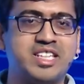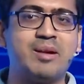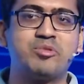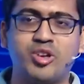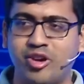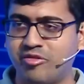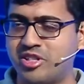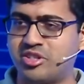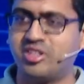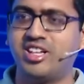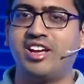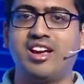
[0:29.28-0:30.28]
steps out of
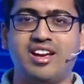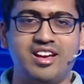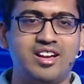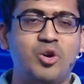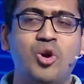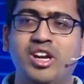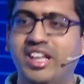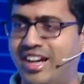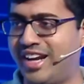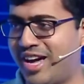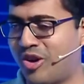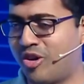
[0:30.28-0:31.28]
ISRO. They
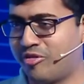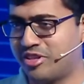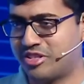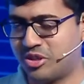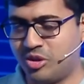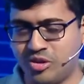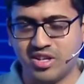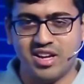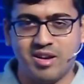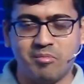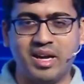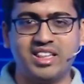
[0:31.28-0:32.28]
only retire out of ISRO.
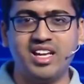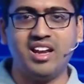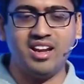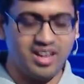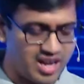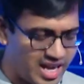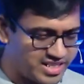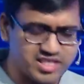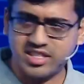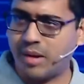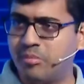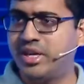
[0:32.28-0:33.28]
But then uh,
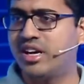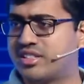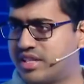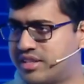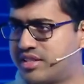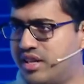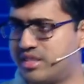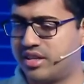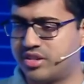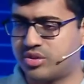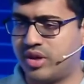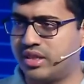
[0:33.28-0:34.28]
I just completed six
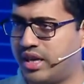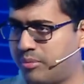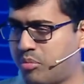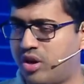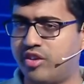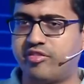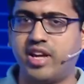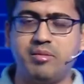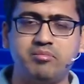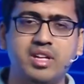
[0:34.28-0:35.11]
years at ISRO at that point of